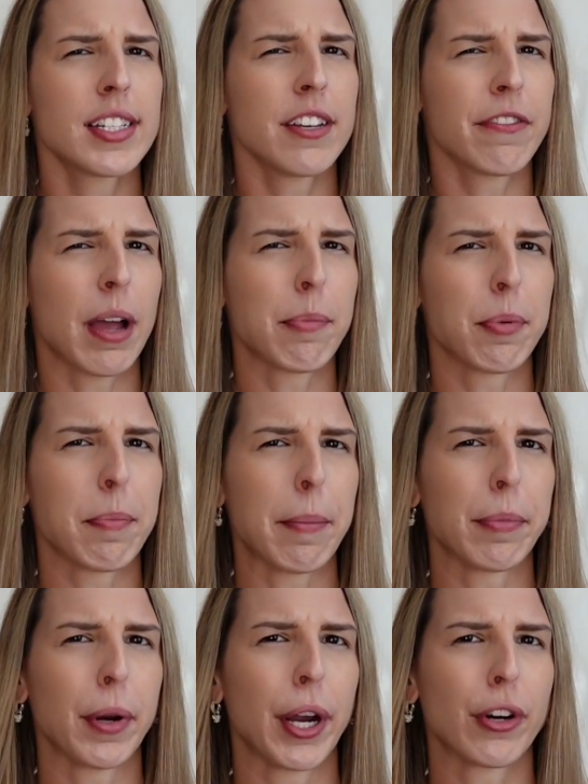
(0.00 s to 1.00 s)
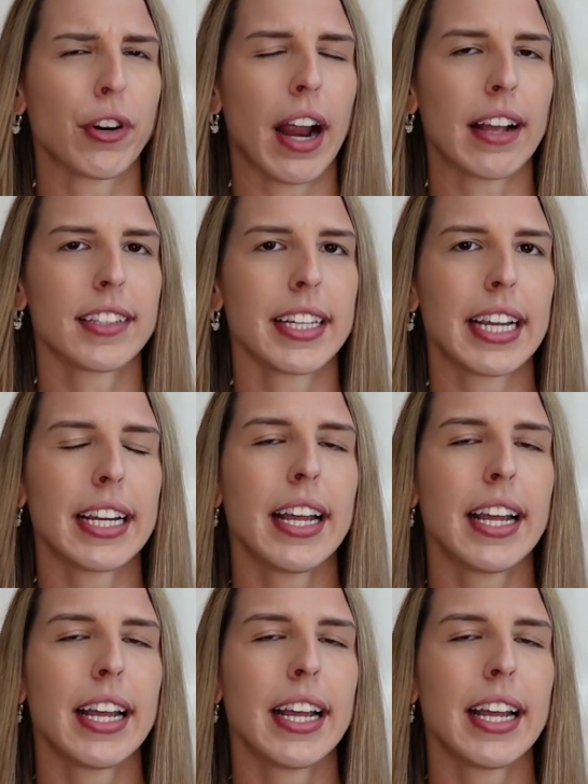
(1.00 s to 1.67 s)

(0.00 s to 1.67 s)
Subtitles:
if I'm remembering correctly.